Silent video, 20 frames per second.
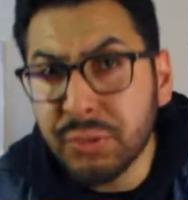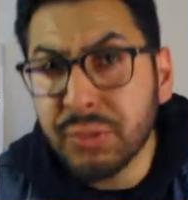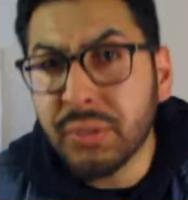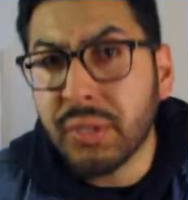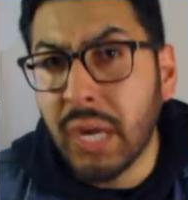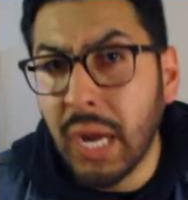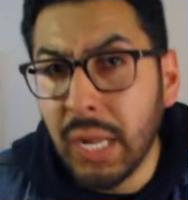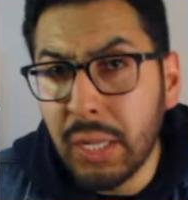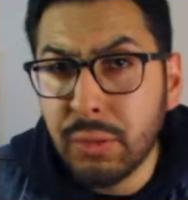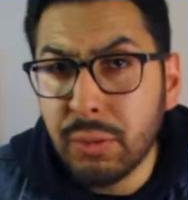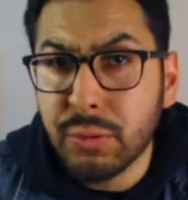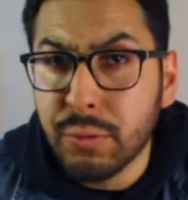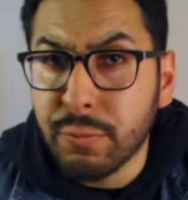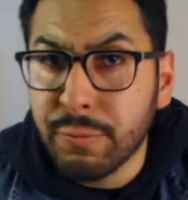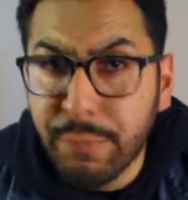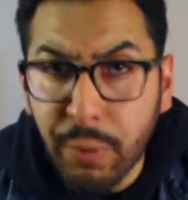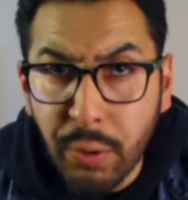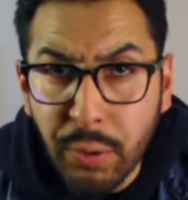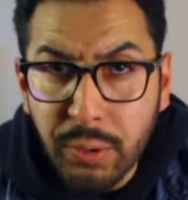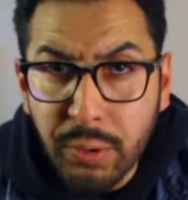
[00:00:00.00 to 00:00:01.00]
or colors or
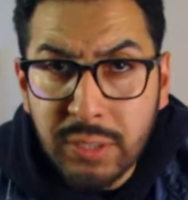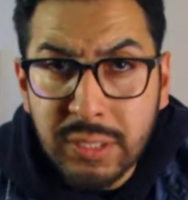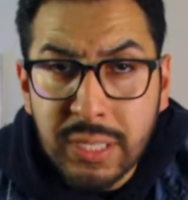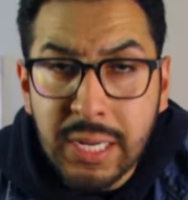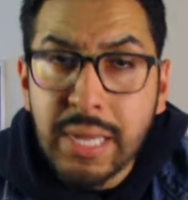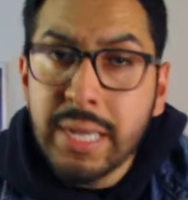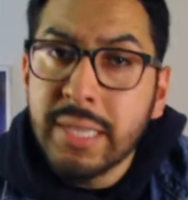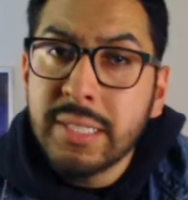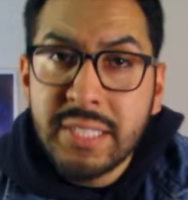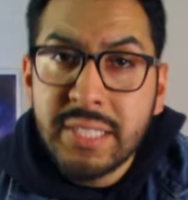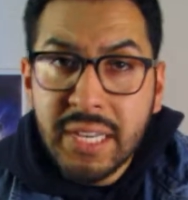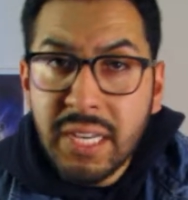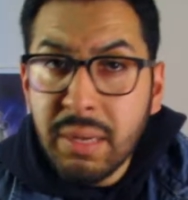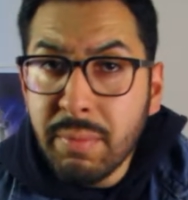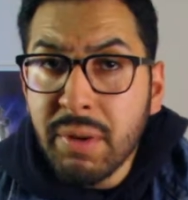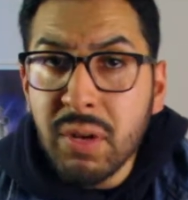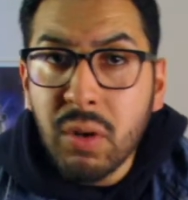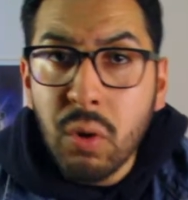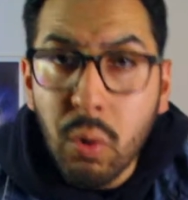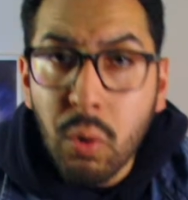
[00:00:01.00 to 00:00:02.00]
photos, send them
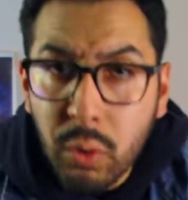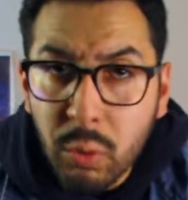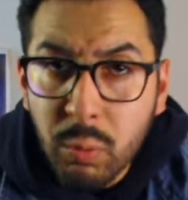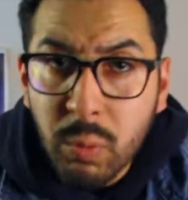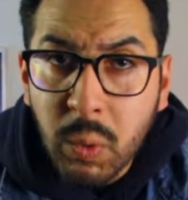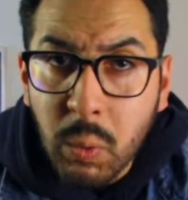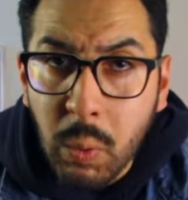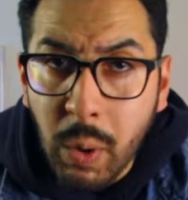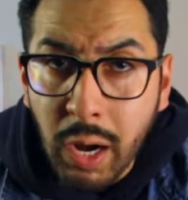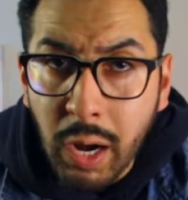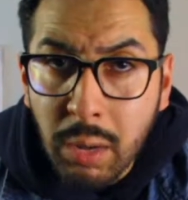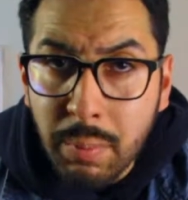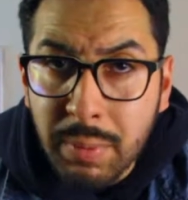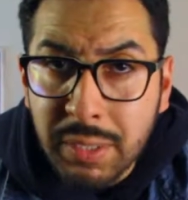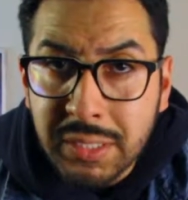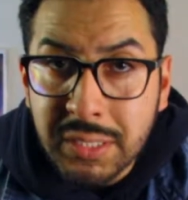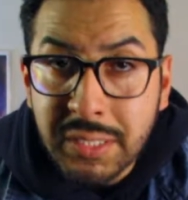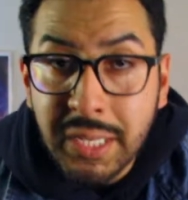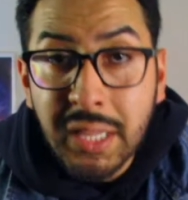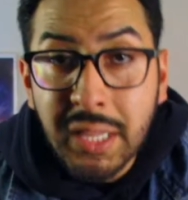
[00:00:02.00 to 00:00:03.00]
in the order
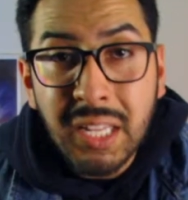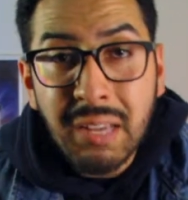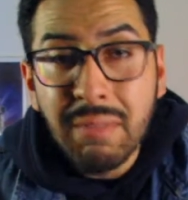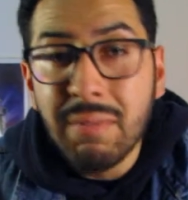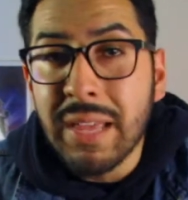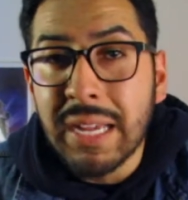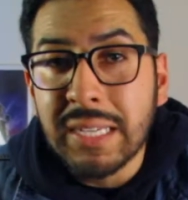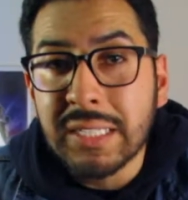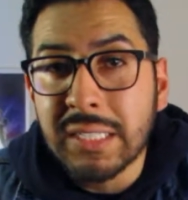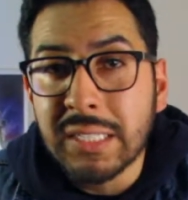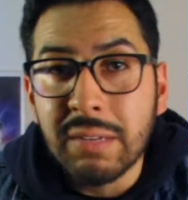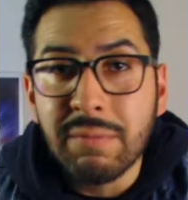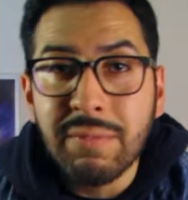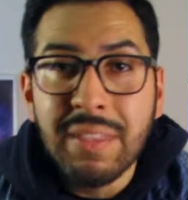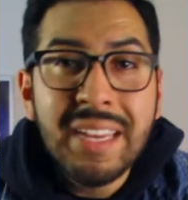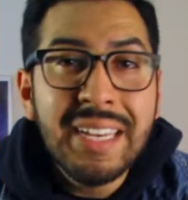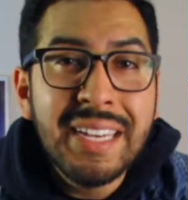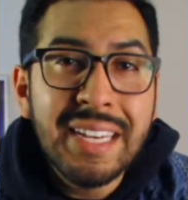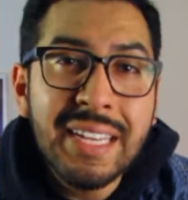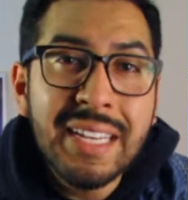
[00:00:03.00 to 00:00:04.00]
requirements. They love that stuff.
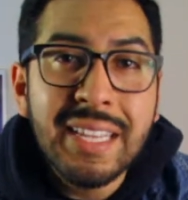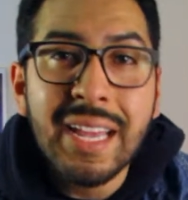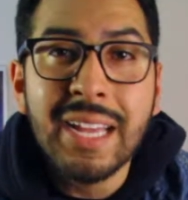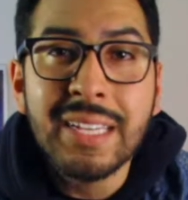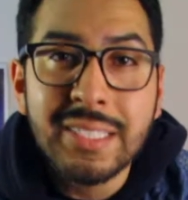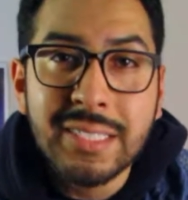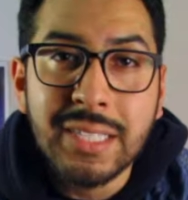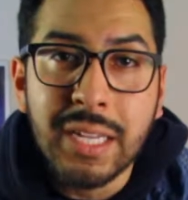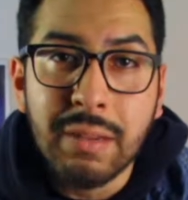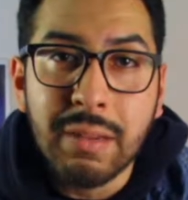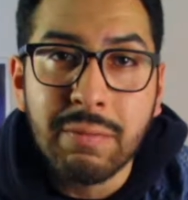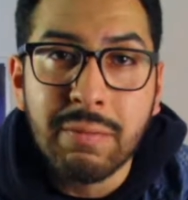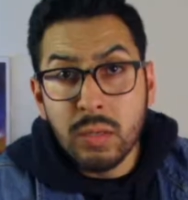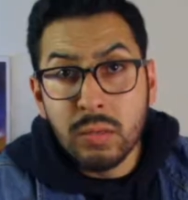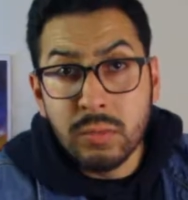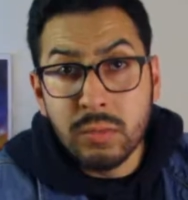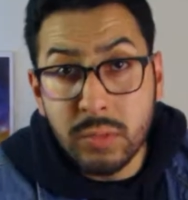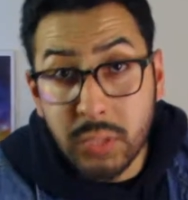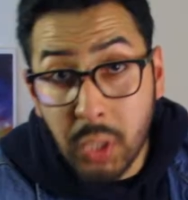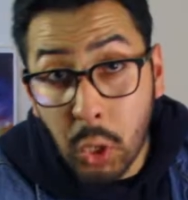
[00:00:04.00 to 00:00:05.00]
They need that
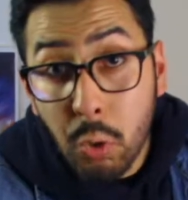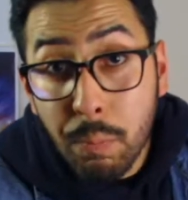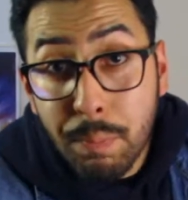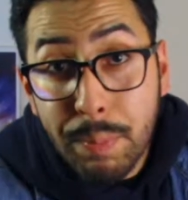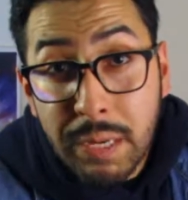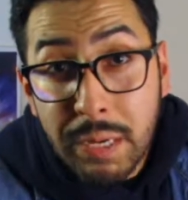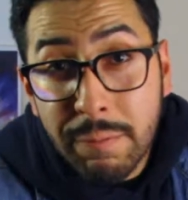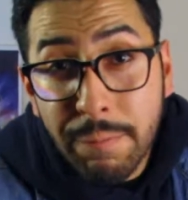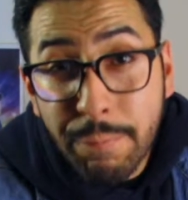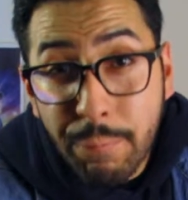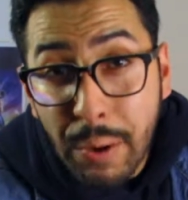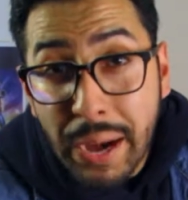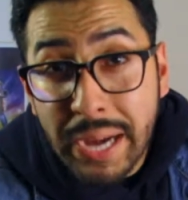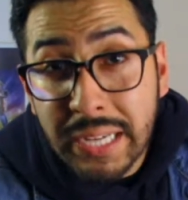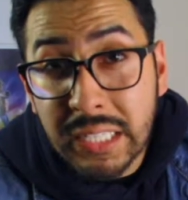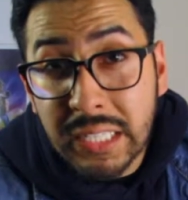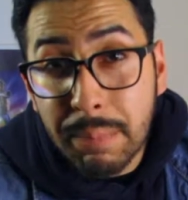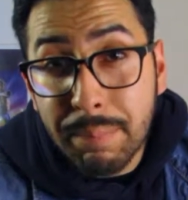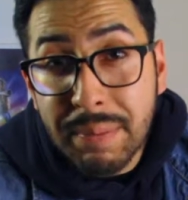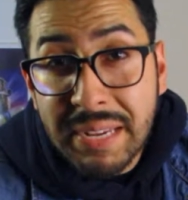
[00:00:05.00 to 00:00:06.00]
stuff. Don't be afraid
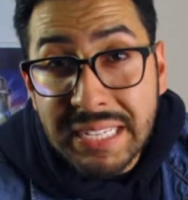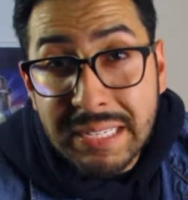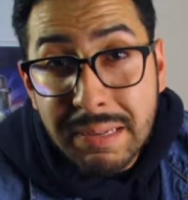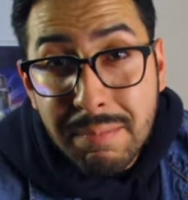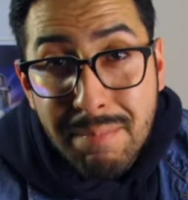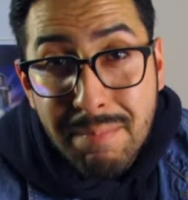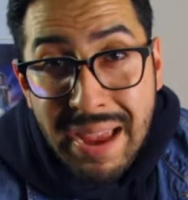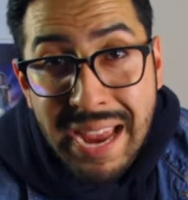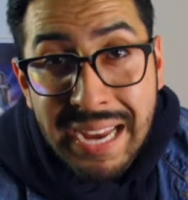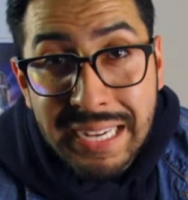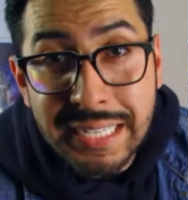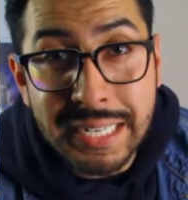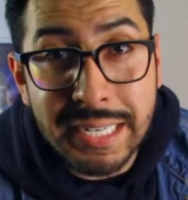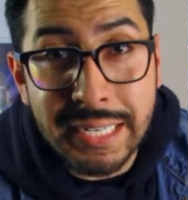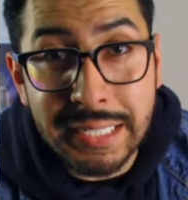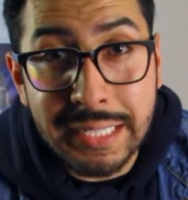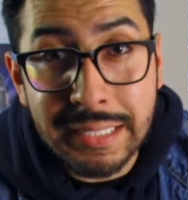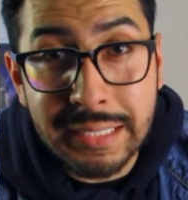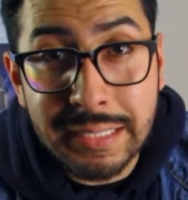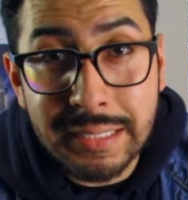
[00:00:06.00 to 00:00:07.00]
to be demanding.
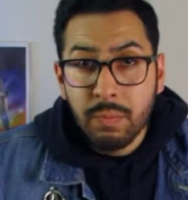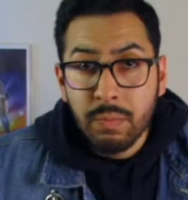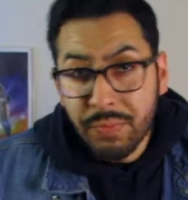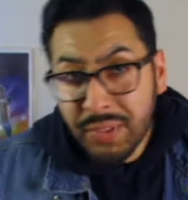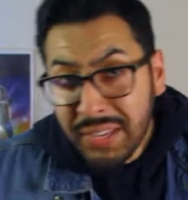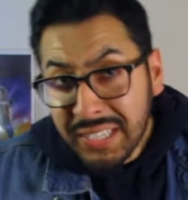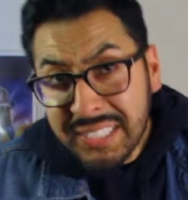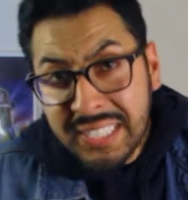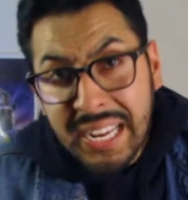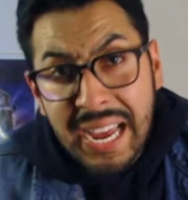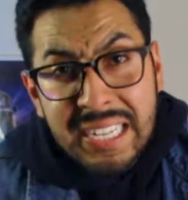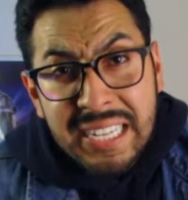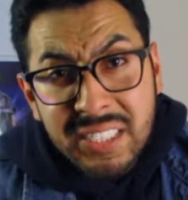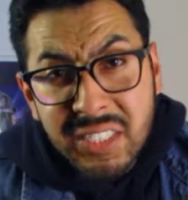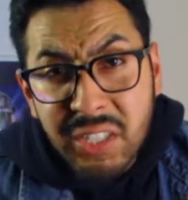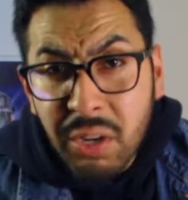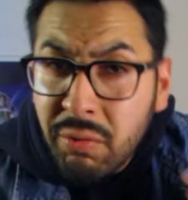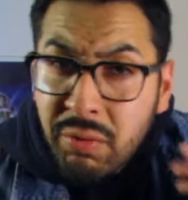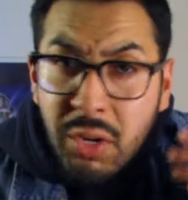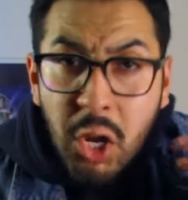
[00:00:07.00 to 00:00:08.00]
These guys
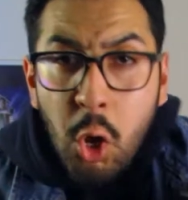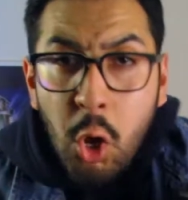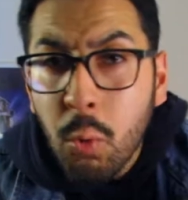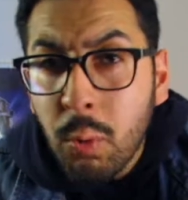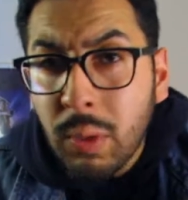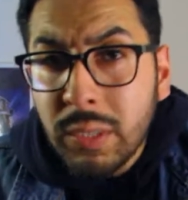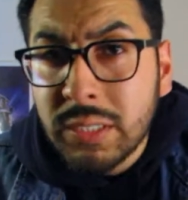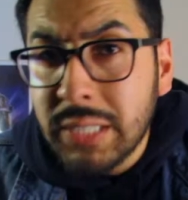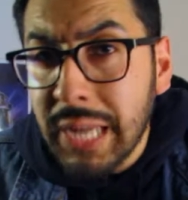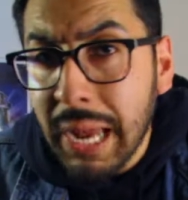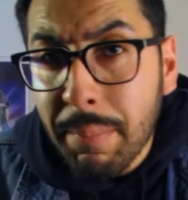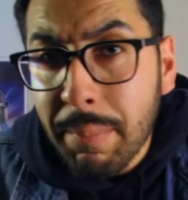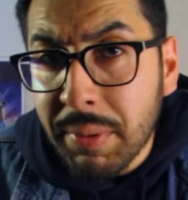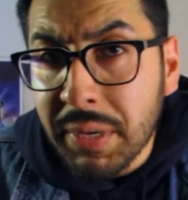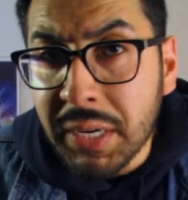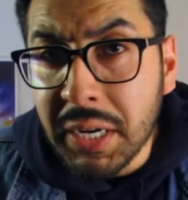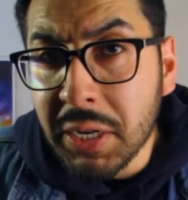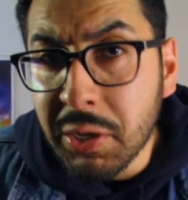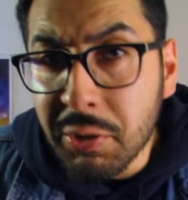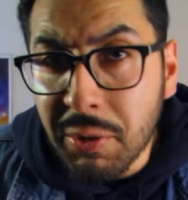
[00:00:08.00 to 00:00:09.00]
don't know what's
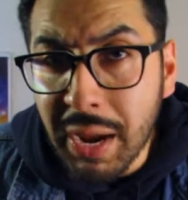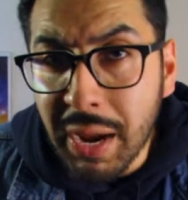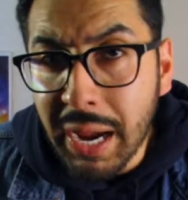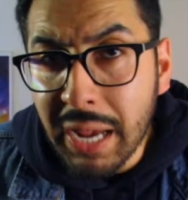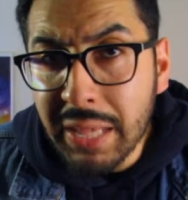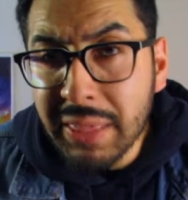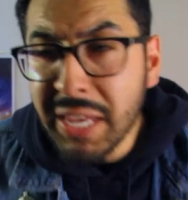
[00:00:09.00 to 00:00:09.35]
happening in your head.